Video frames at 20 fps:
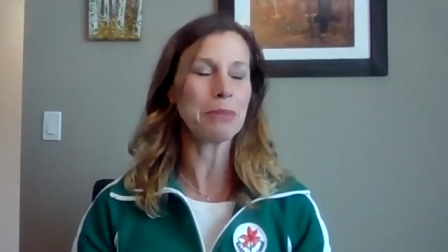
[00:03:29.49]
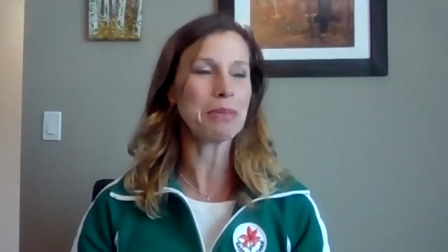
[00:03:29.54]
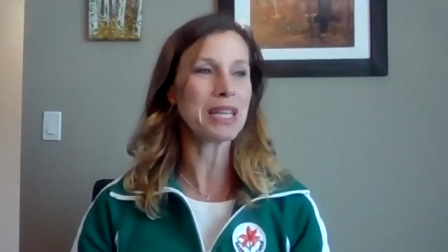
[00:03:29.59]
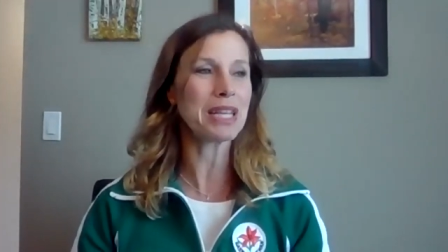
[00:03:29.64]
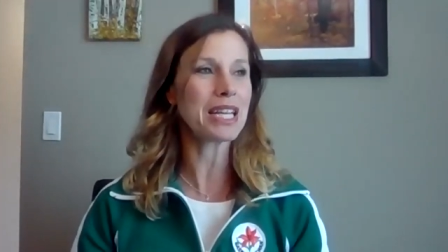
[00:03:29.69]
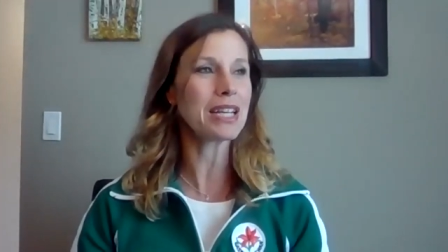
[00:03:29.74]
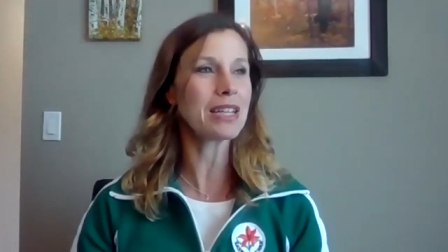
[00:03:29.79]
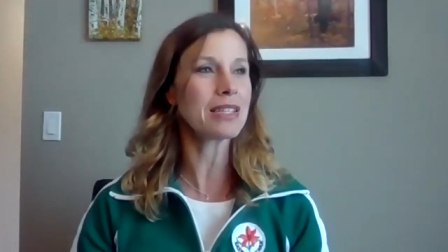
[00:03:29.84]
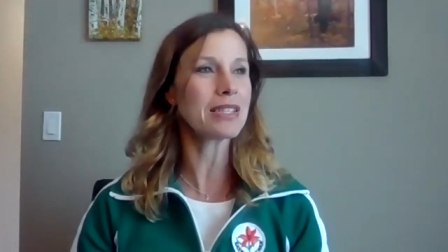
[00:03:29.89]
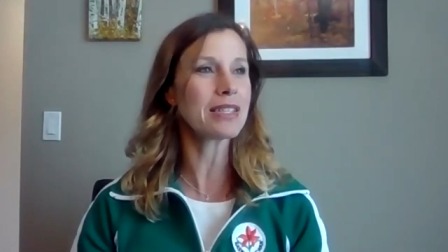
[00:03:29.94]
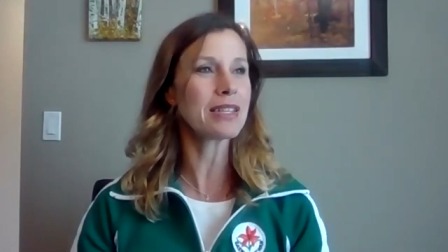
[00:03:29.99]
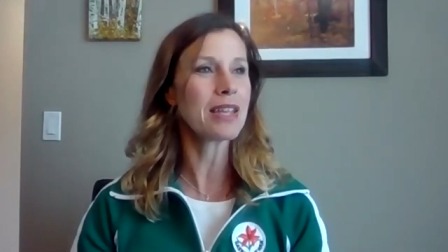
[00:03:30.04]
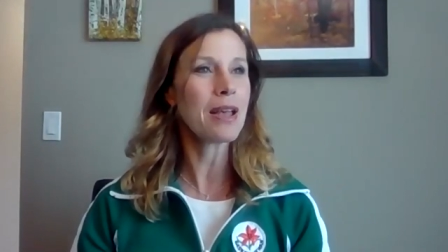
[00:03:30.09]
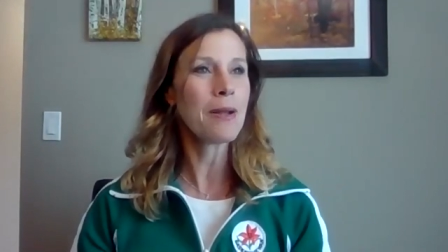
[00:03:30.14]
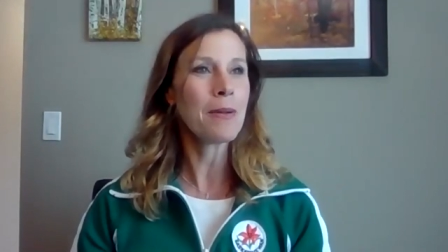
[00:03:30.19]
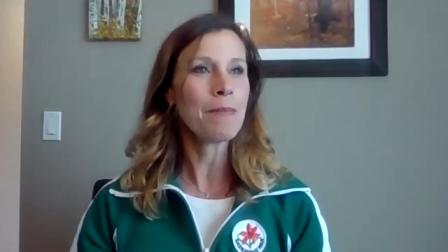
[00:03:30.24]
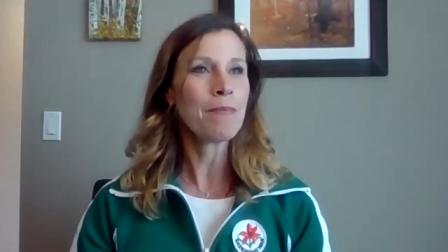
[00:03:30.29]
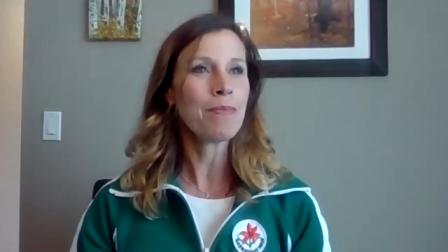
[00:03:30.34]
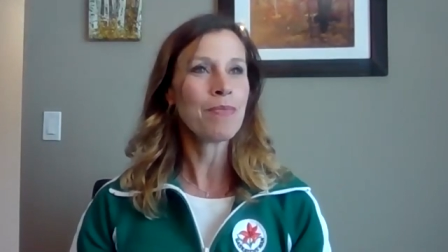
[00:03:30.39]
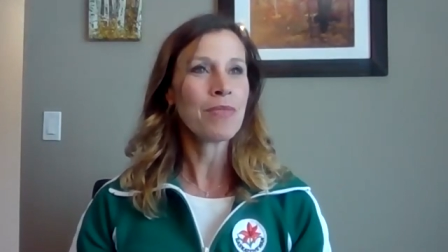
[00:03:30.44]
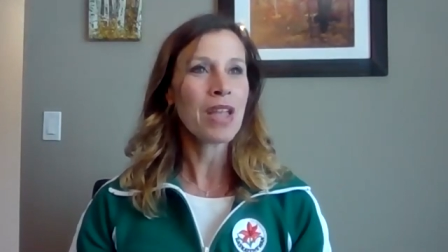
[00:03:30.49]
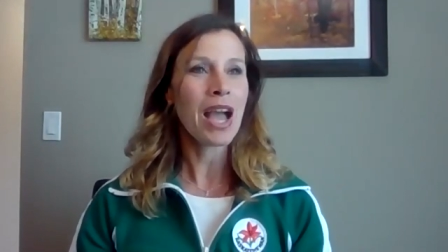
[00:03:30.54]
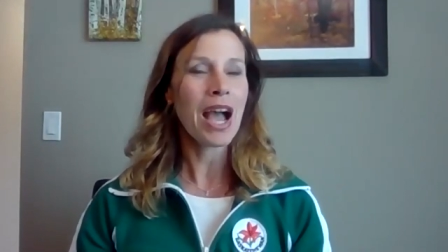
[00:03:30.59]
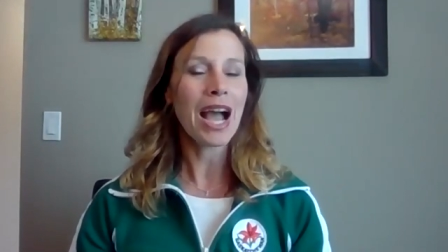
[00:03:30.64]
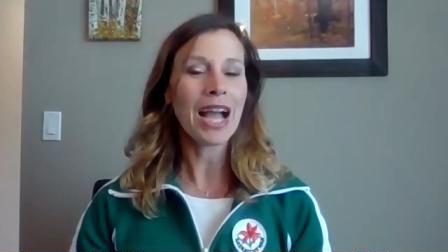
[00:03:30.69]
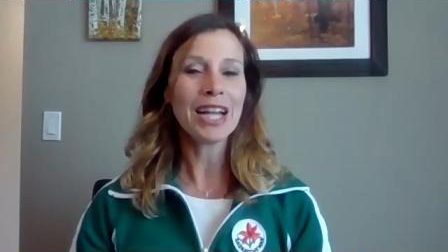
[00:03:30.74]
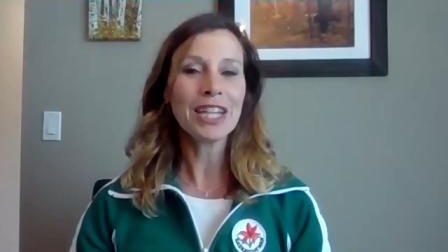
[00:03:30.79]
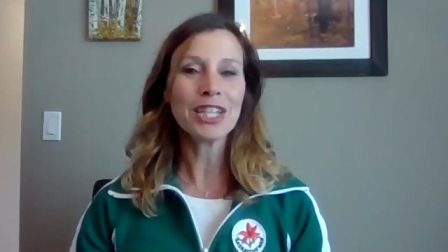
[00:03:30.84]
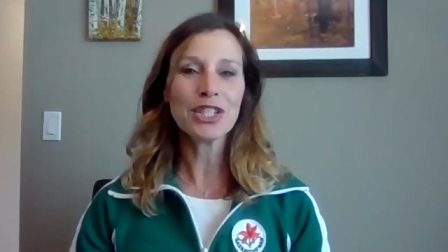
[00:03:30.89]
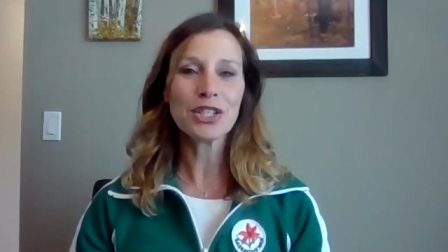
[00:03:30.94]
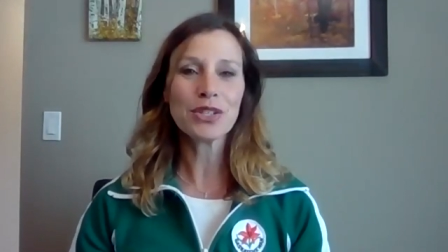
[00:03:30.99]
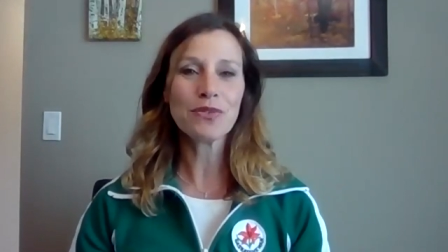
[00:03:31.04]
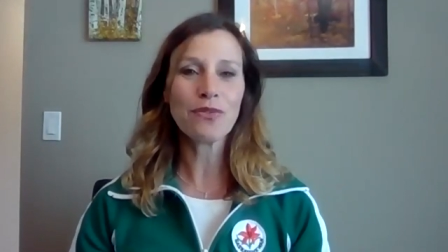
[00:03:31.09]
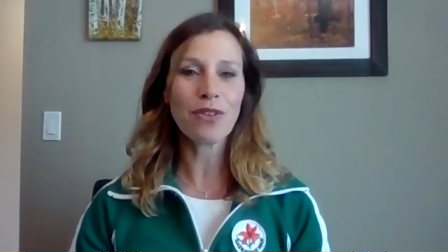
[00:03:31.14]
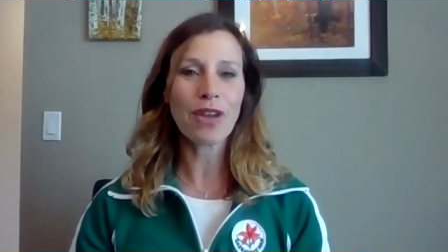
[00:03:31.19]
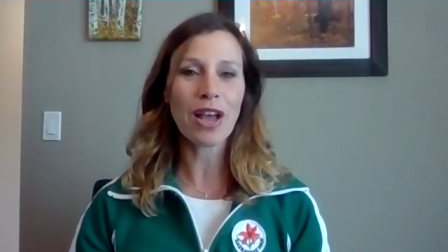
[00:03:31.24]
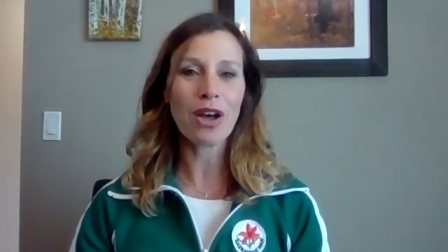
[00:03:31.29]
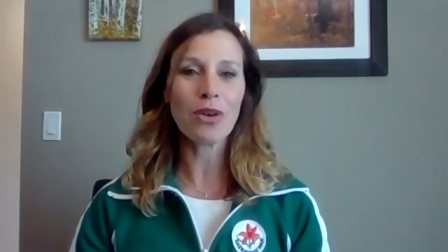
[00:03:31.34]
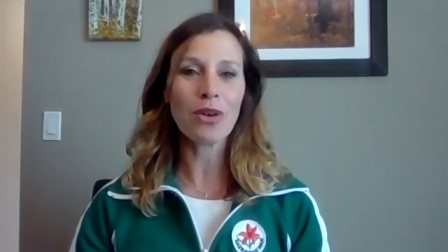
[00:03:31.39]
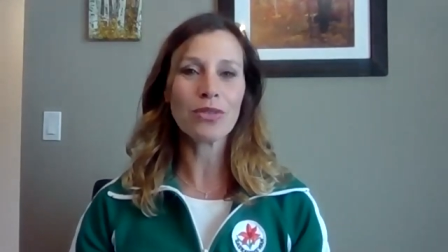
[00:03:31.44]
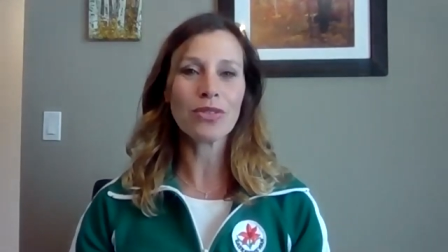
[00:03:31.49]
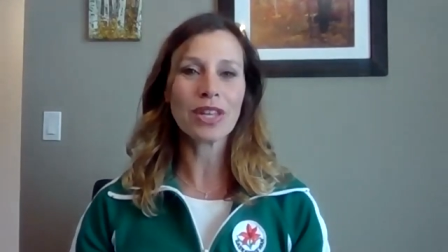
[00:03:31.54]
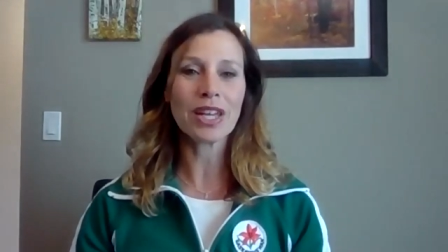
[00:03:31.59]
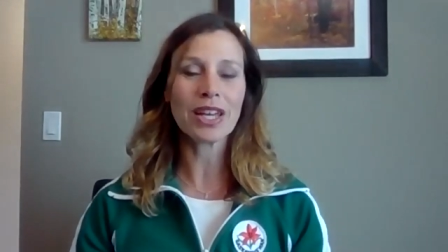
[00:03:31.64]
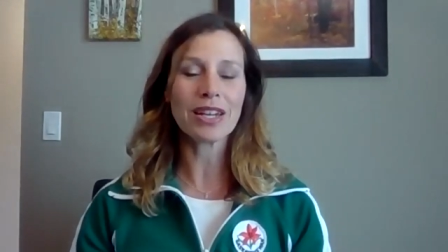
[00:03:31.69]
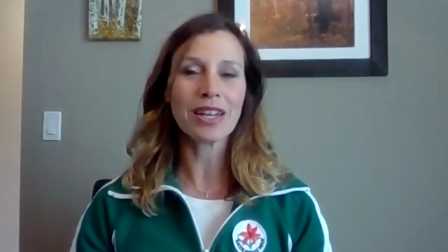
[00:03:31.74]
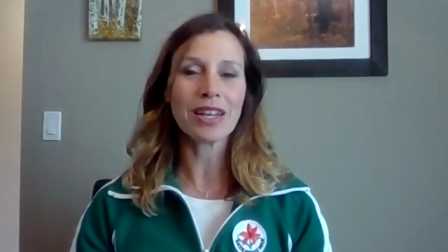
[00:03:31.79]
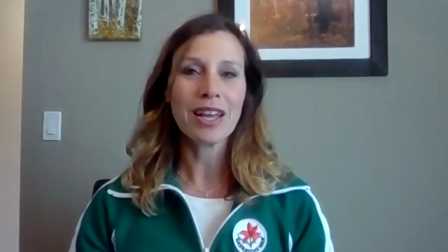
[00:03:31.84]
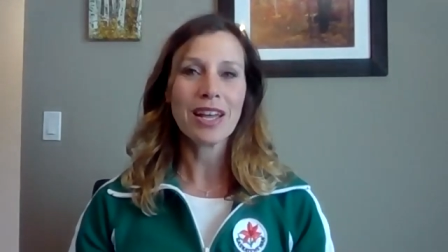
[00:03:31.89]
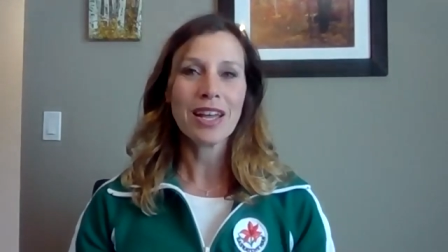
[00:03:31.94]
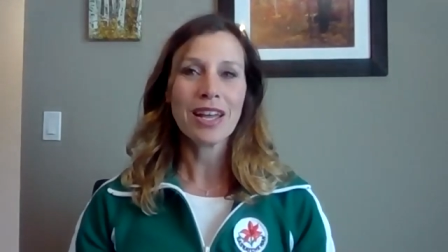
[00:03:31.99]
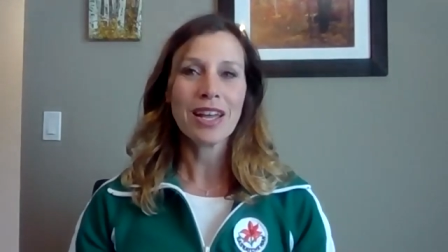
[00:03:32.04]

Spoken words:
because I just found that,